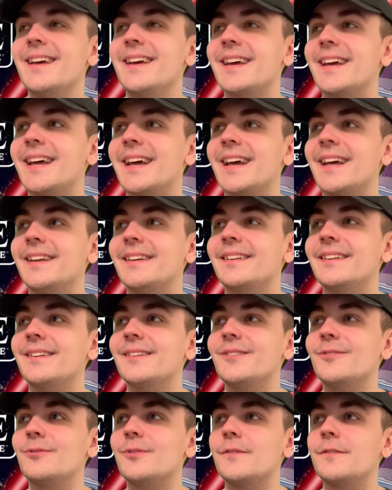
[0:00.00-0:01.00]
And
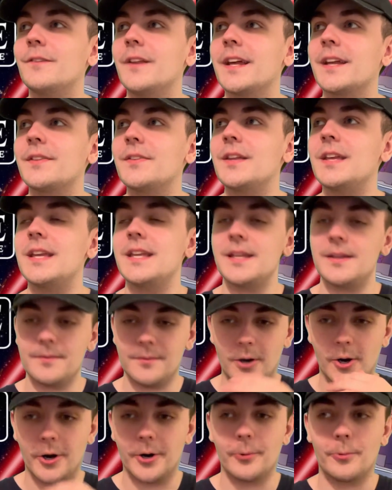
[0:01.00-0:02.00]
with, like, the
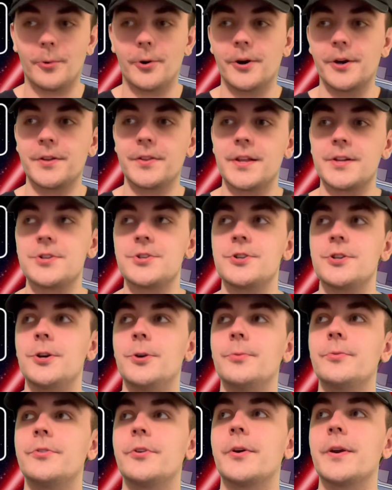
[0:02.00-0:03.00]
artwork that's
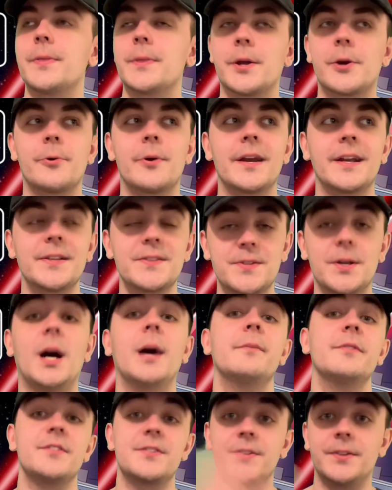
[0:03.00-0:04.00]
shown during the credits,
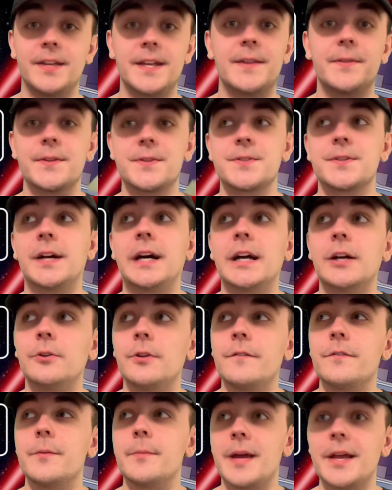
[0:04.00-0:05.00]
obviously in the
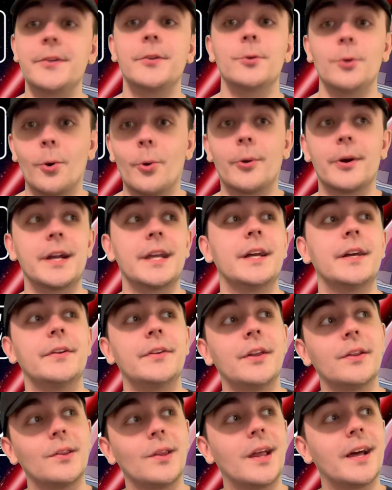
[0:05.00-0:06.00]
style of The
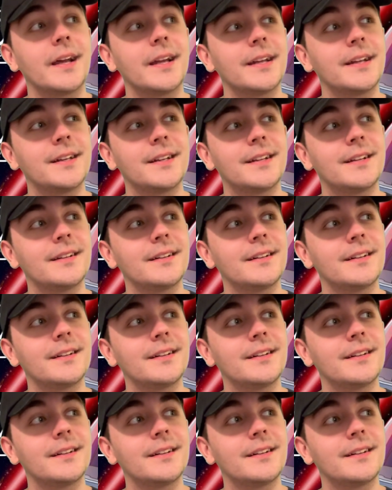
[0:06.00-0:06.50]
Mandalorian, like,